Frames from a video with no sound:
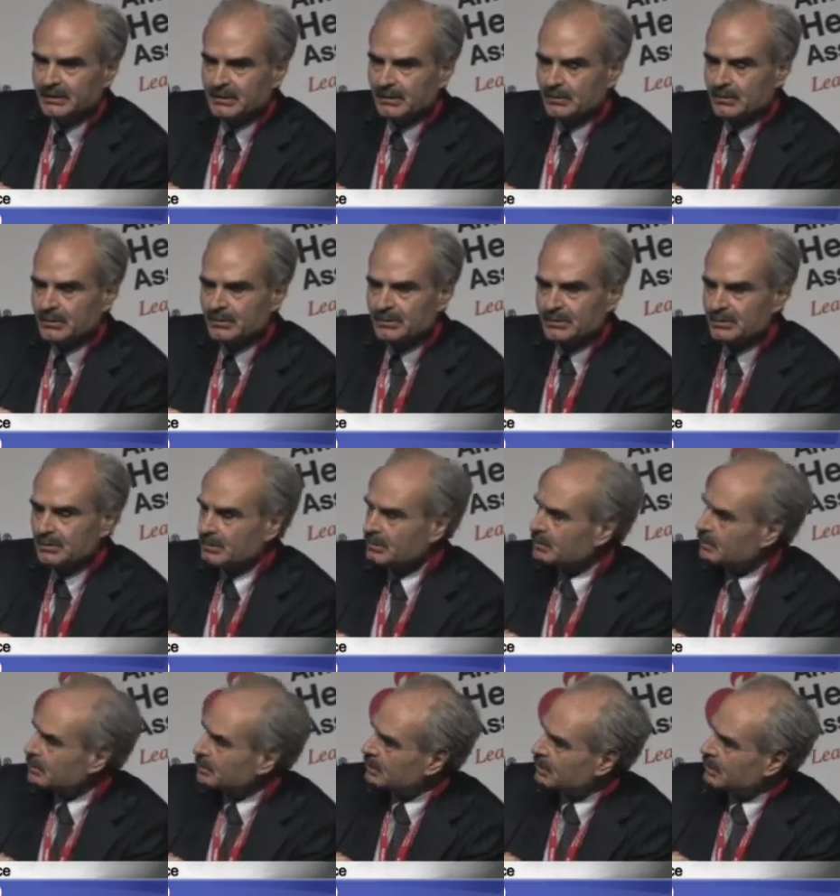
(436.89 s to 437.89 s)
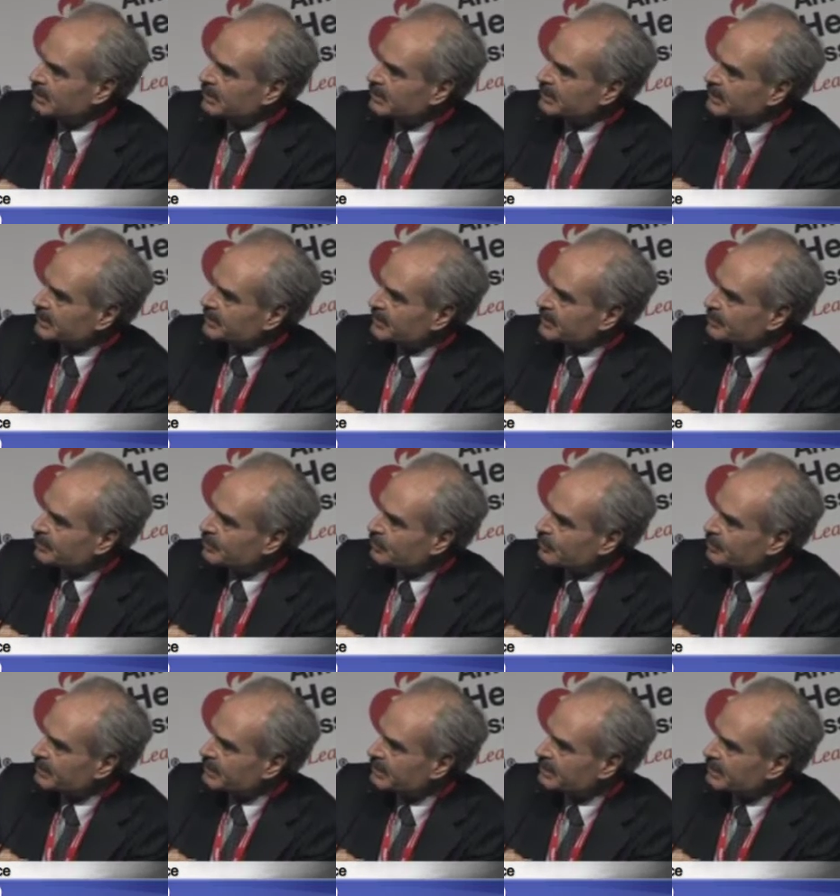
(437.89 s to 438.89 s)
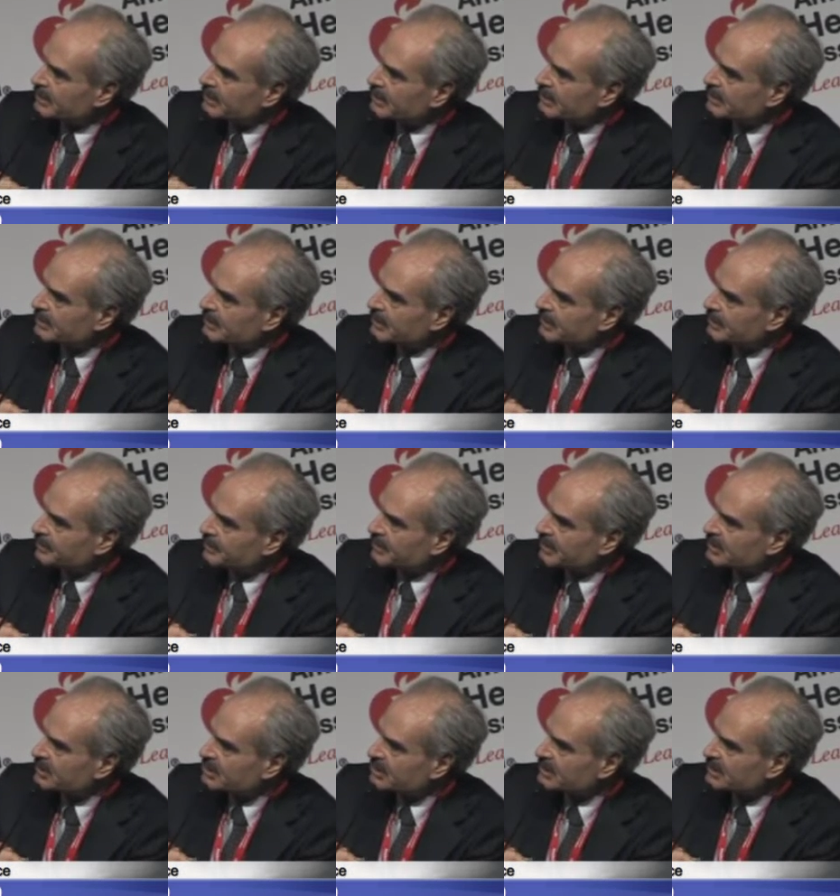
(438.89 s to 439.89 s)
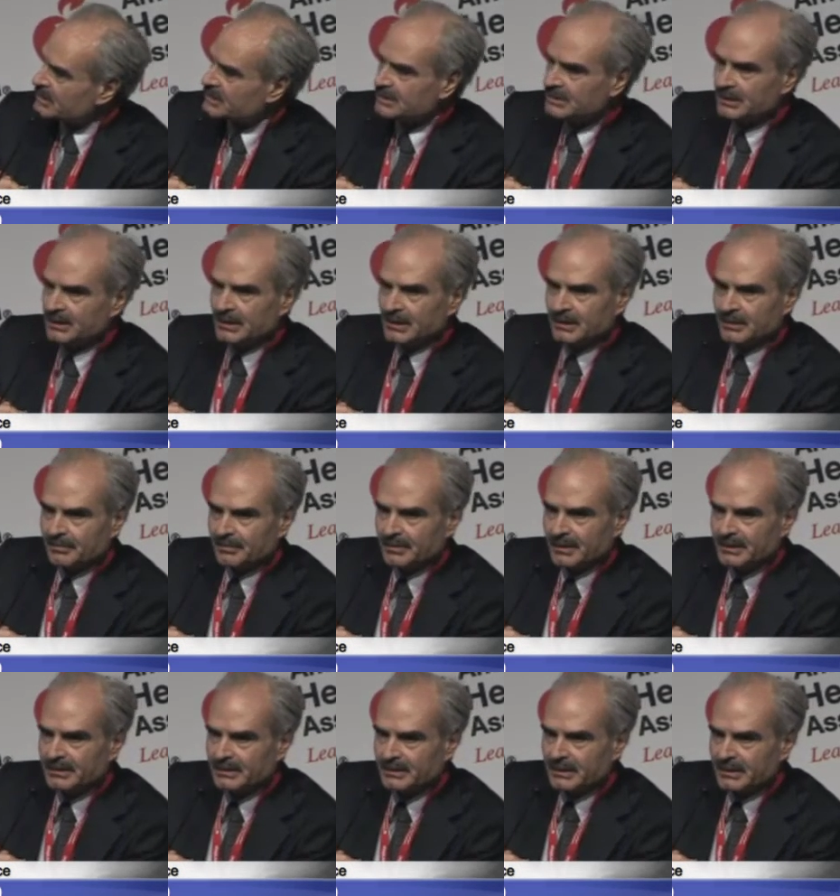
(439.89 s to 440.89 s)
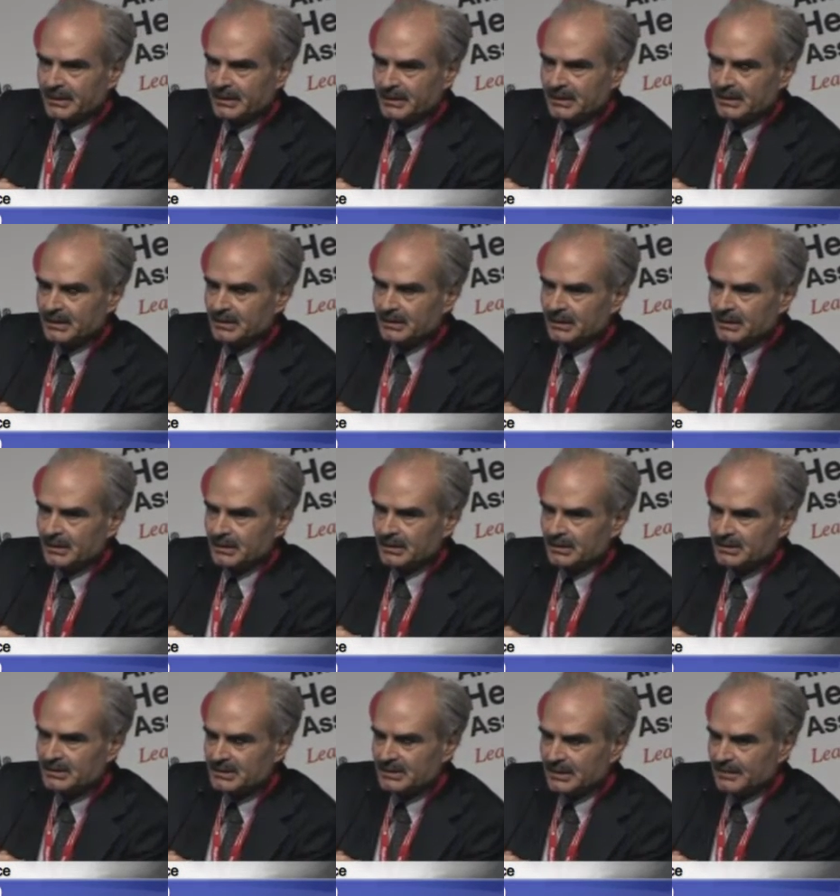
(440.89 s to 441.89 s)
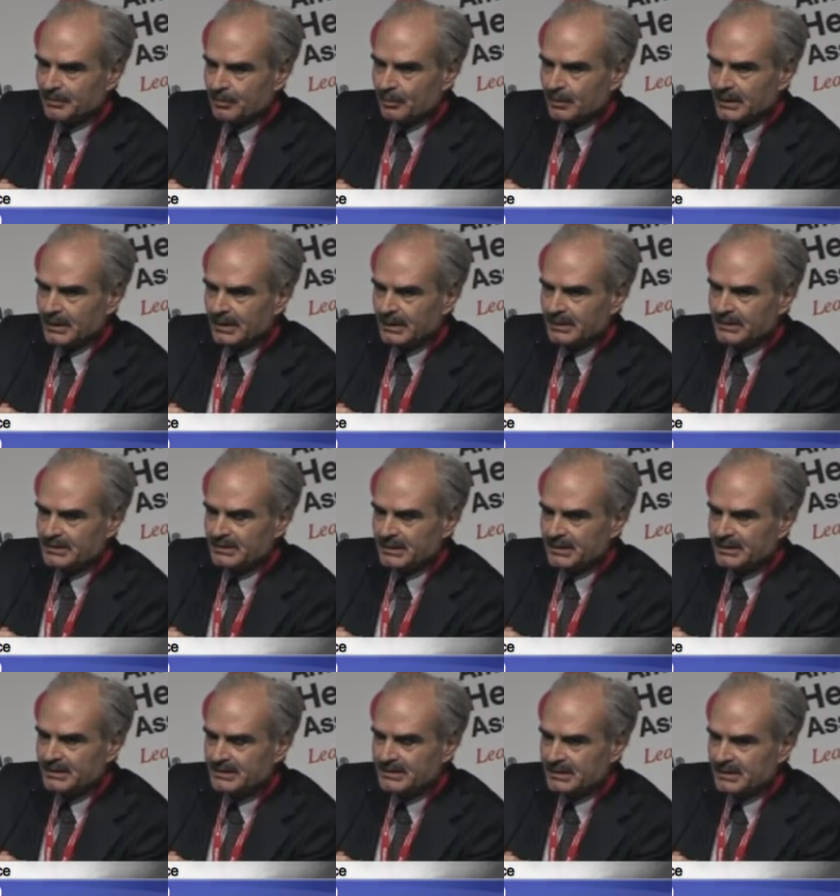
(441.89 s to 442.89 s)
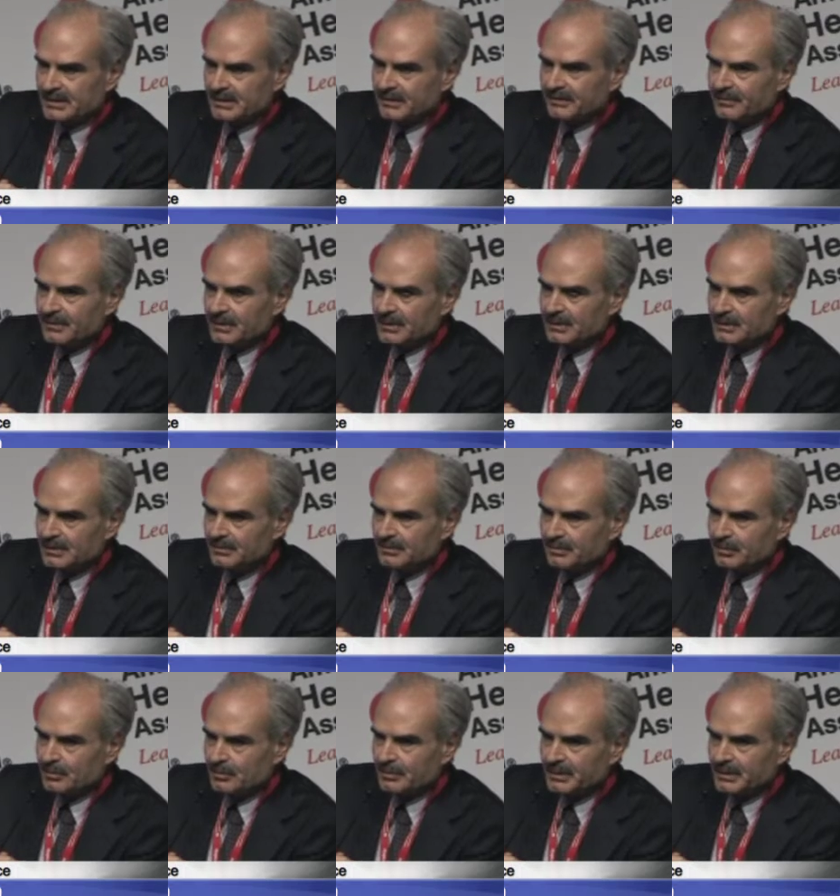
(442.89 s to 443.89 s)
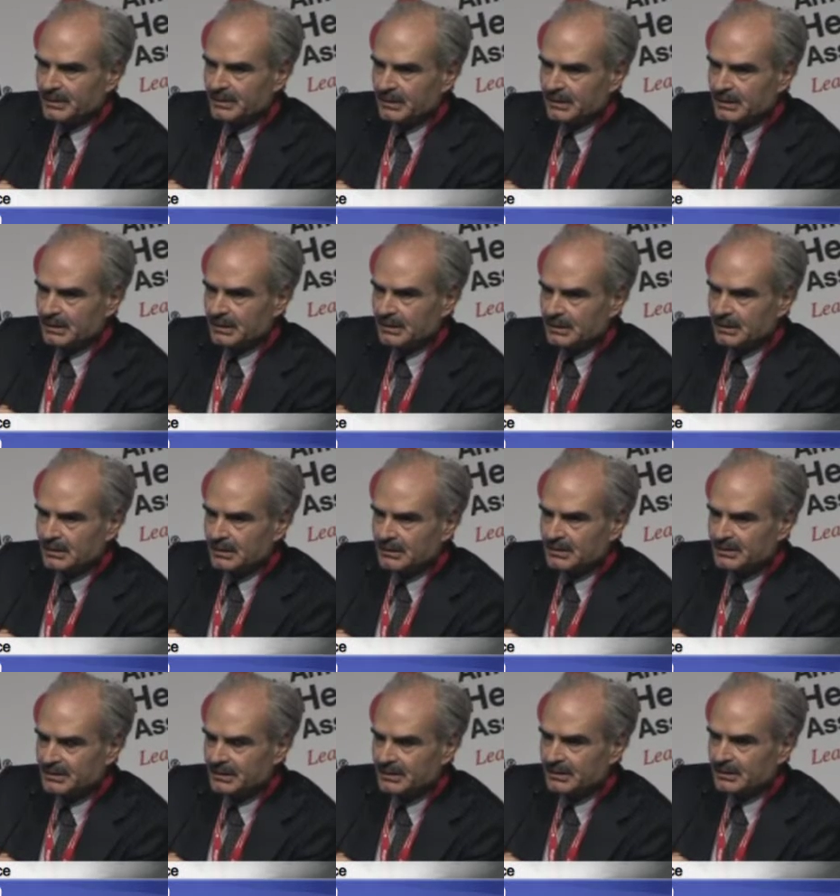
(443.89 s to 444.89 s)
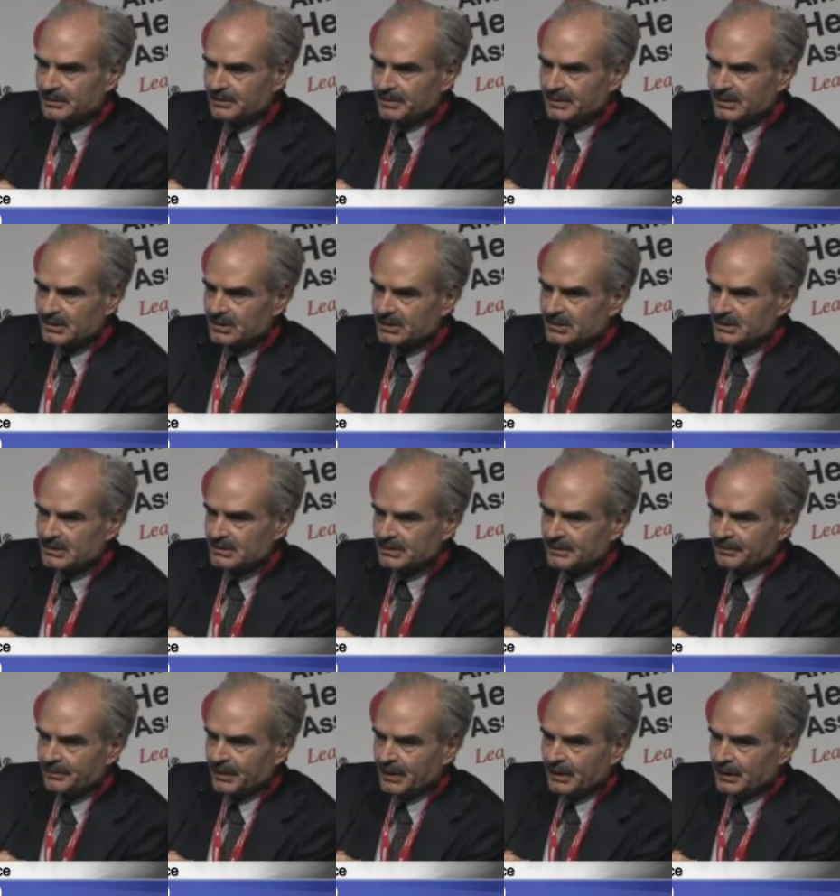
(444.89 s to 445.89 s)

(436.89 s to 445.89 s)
There was no long-term improvement in control patients, but a stepwise and significant improvement in treated patients,